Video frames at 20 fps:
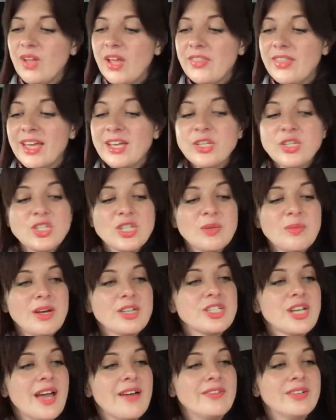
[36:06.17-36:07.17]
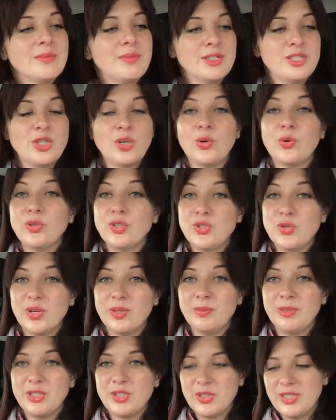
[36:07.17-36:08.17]
Thank you so much everybody who joined
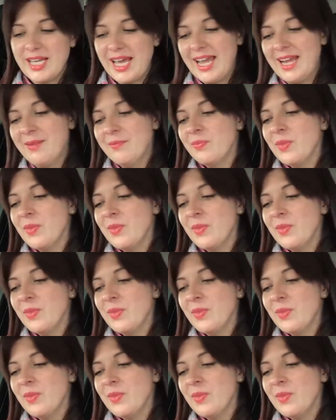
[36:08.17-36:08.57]
me today.